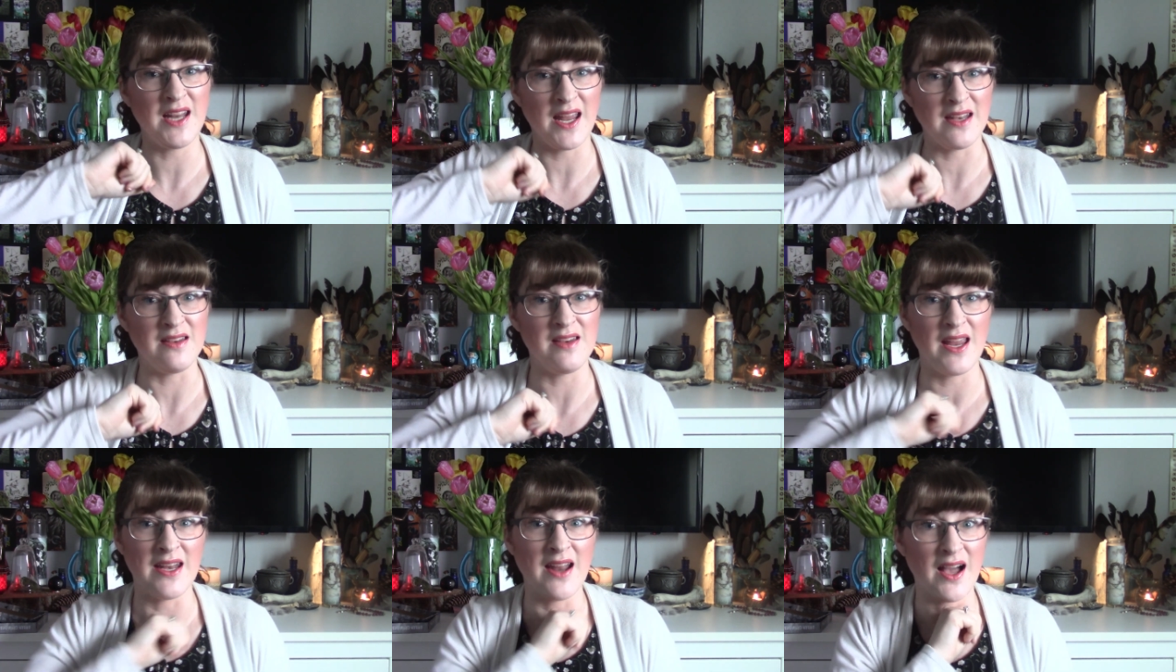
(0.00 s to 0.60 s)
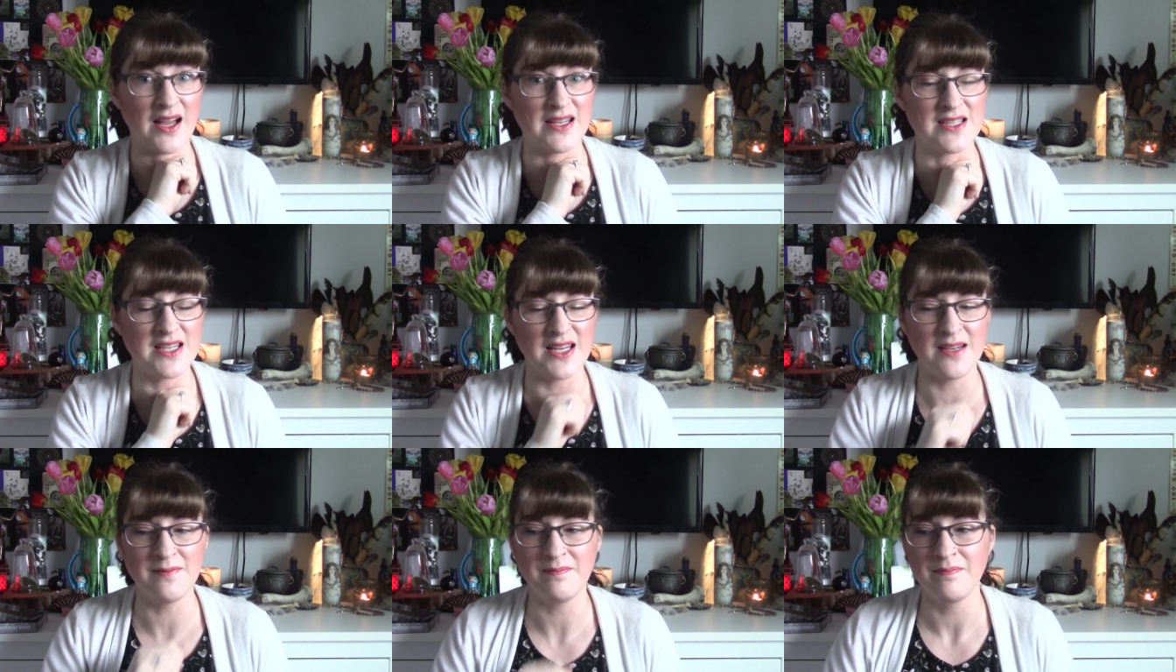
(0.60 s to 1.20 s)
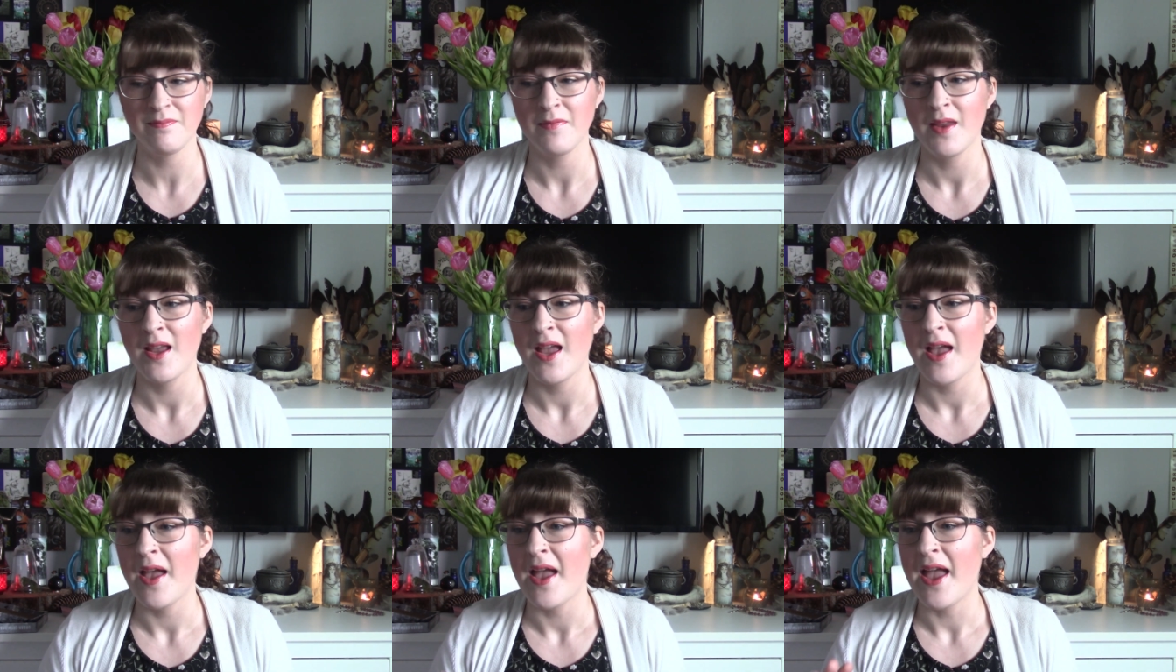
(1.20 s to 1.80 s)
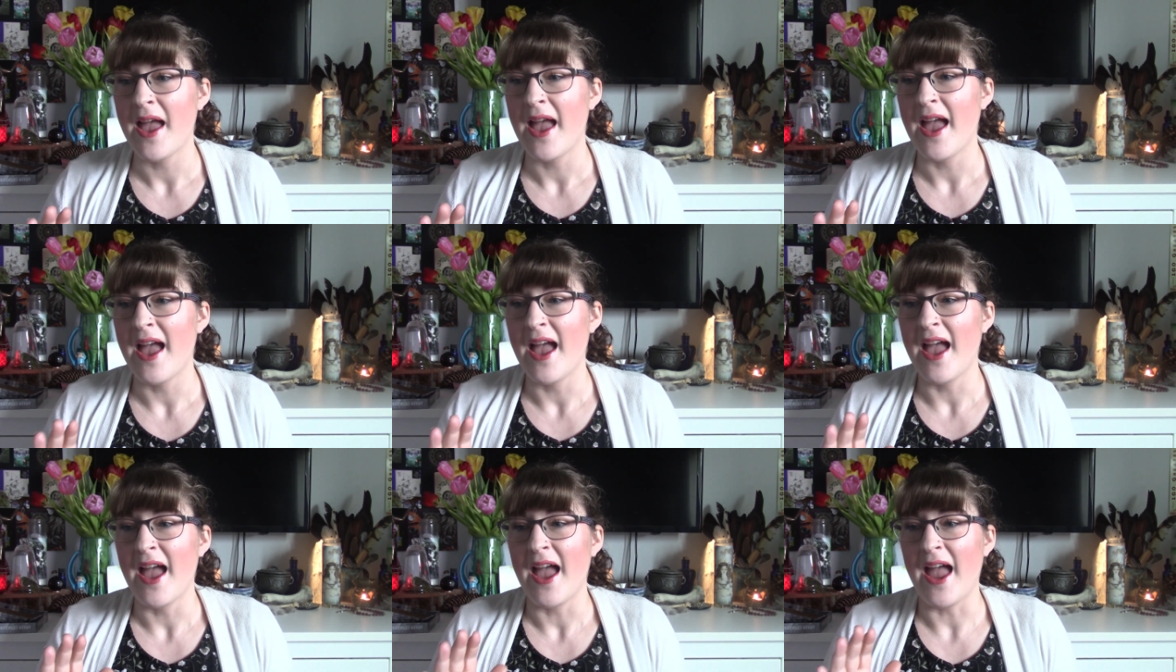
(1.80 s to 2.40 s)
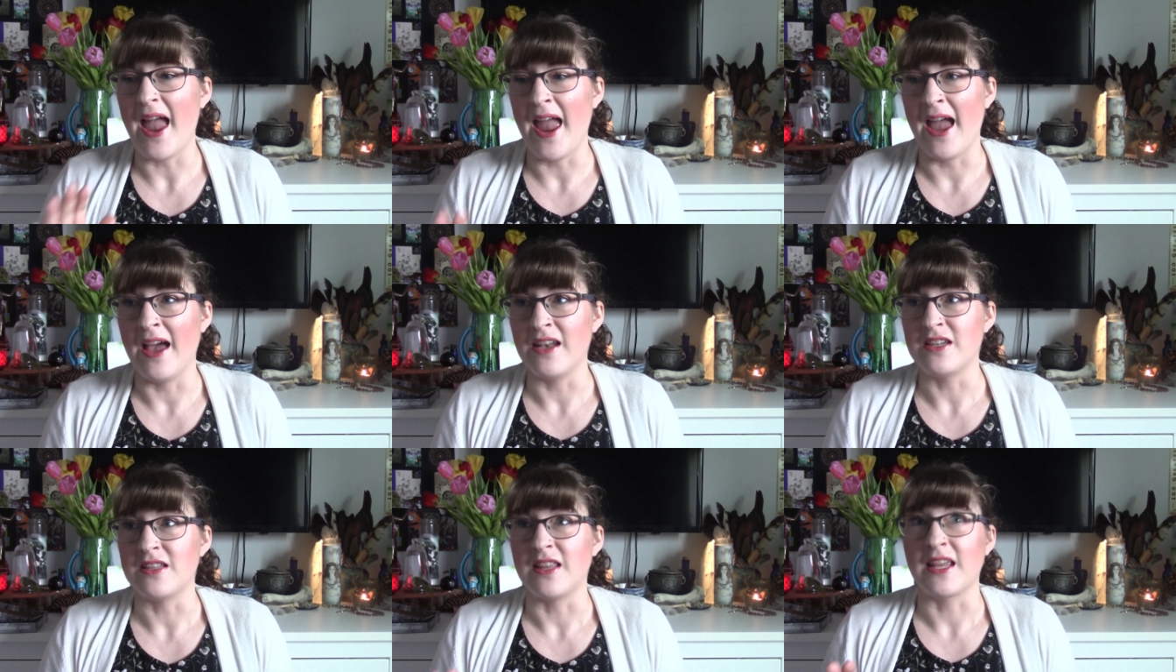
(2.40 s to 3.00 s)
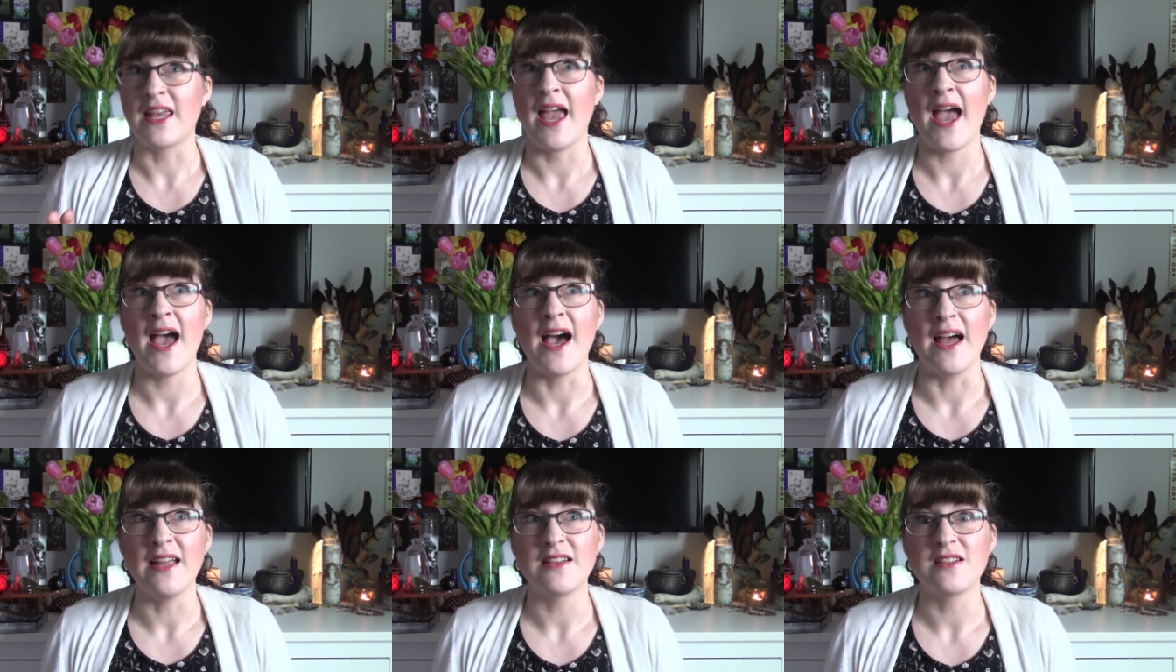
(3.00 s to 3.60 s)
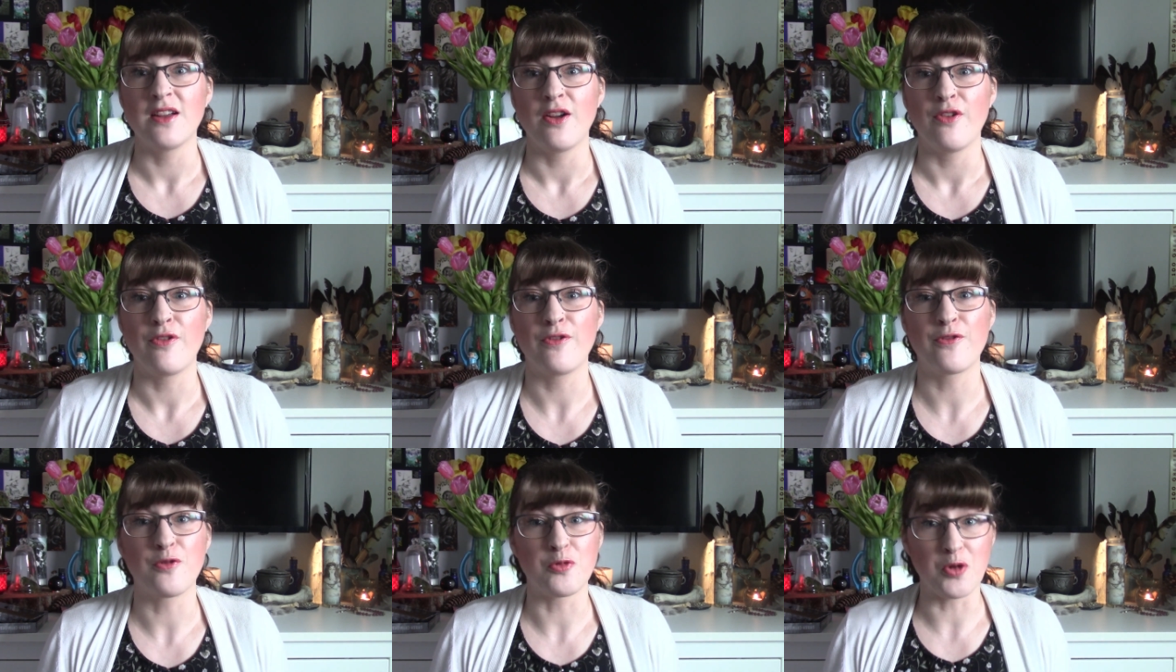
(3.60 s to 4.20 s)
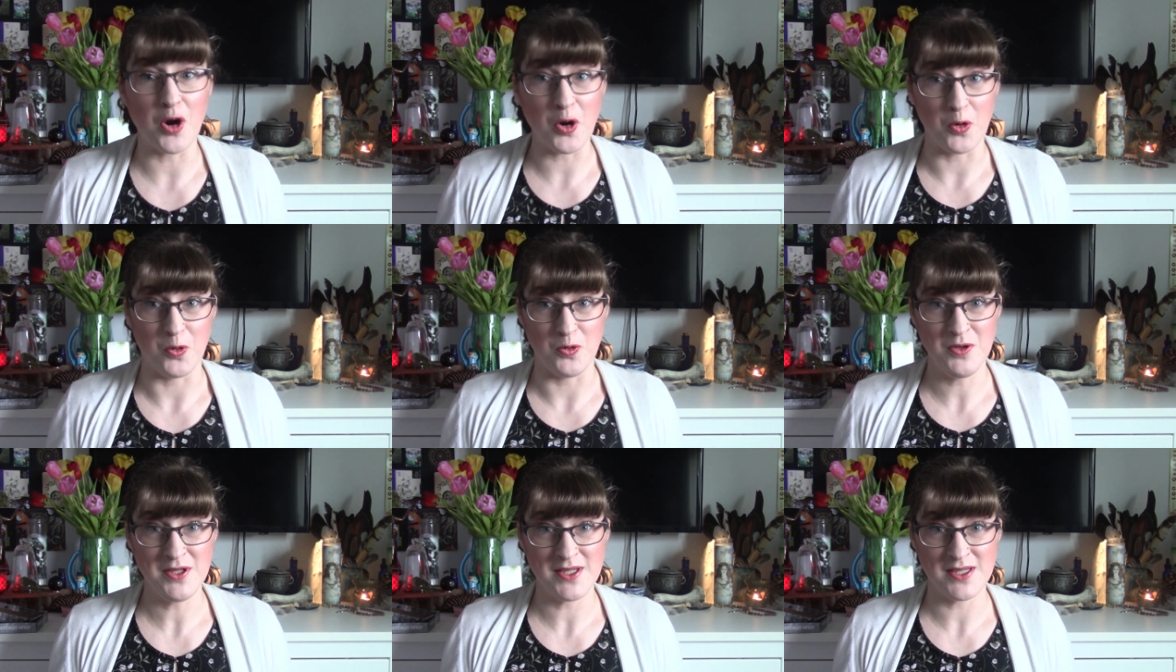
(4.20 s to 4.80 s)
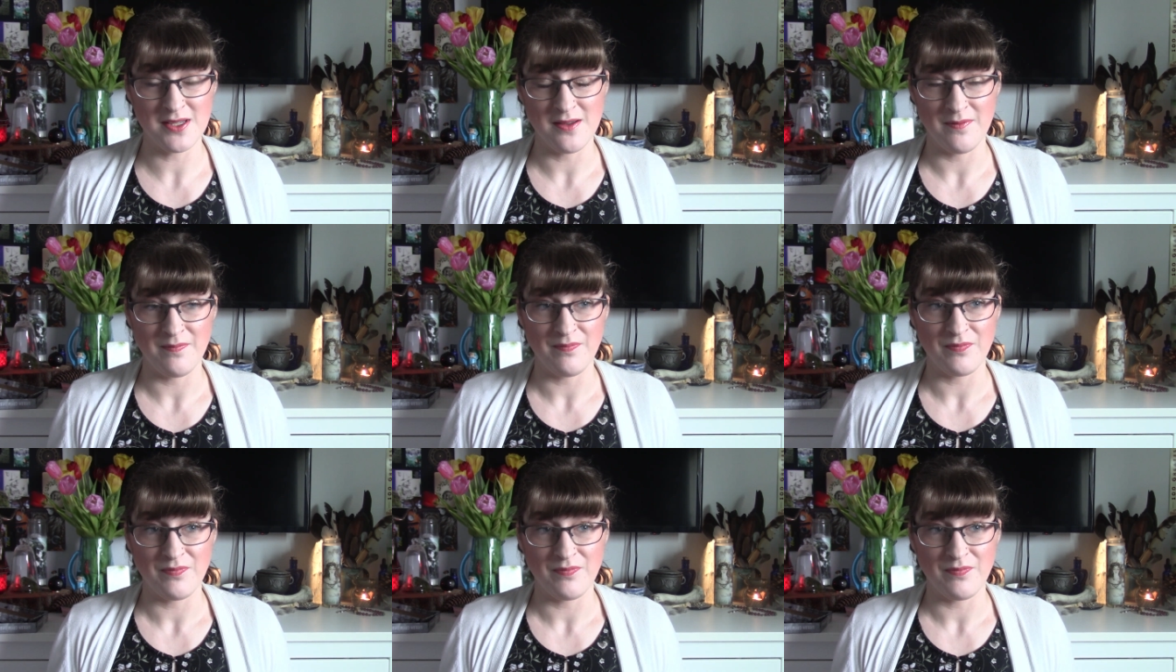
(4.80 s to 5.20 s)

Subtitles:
and hunting. And the cat froze,